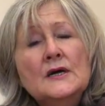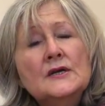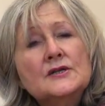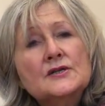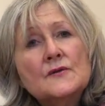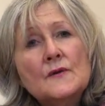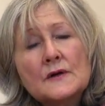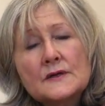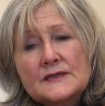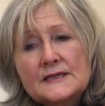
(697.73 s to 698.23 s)

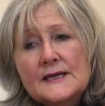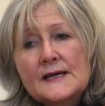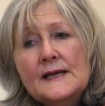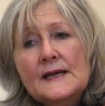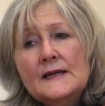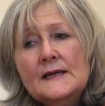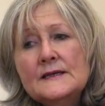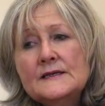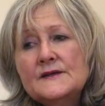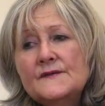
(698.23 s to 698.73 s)
to
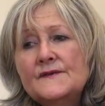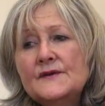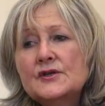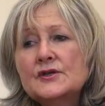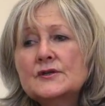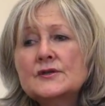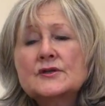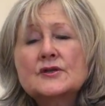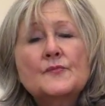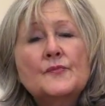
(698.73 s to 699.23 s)
articulate a
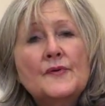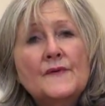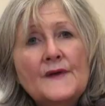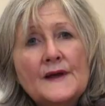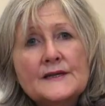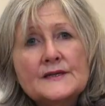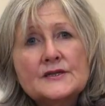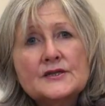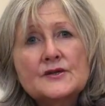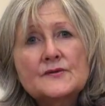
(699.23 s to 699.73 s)
vision to
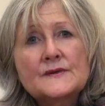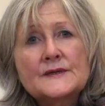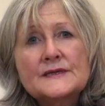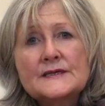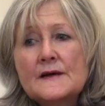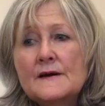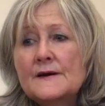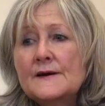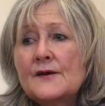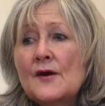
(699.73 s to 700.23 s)
prevent
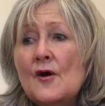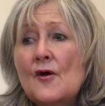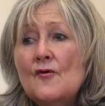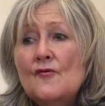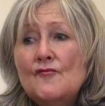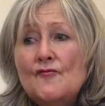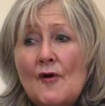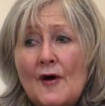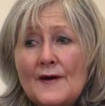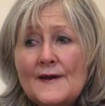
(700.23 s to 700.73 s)
suicide
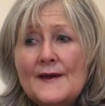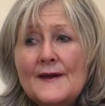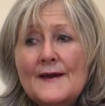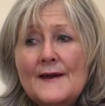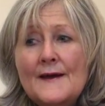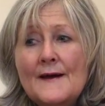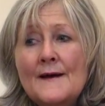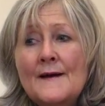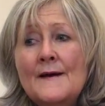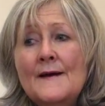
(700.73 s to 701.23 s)
right
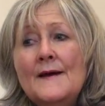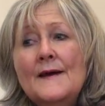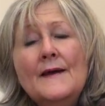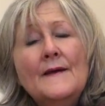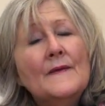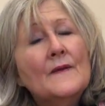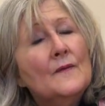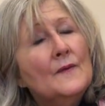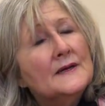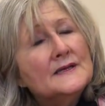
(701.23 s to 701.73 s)
here
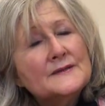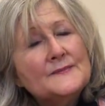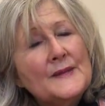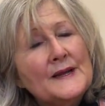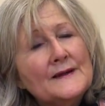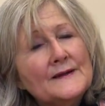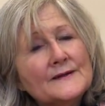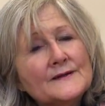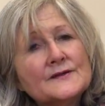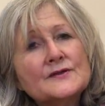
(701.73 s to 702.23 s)
in the West
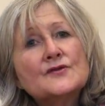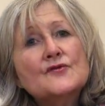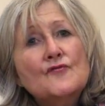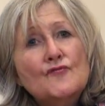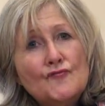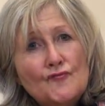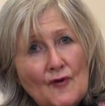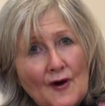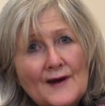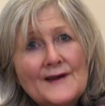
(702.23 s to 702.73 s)
Midlands
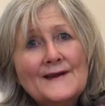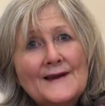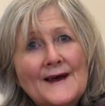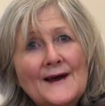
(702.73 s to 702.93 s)
right